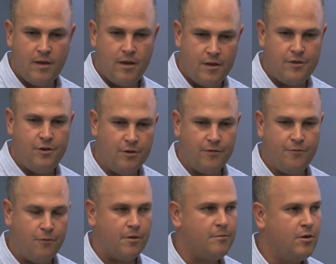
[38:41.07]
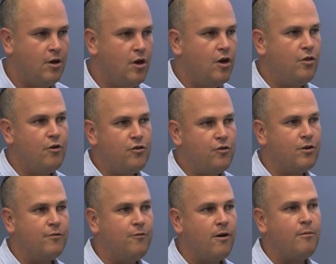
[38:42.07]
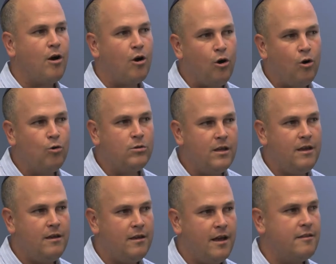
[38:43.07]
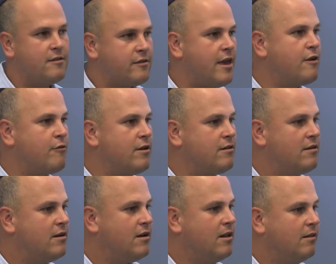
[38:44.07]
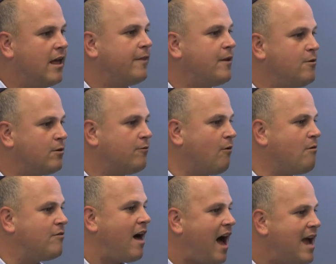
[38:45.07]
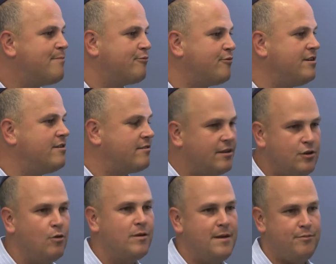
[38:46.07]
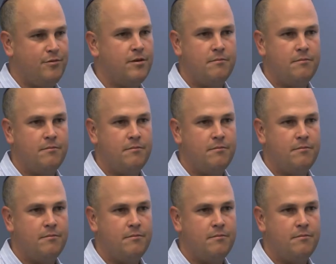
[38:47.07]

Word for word: his uniform, those uniform are holy and sacred, like the uniform of the high priest in Yom Kippur.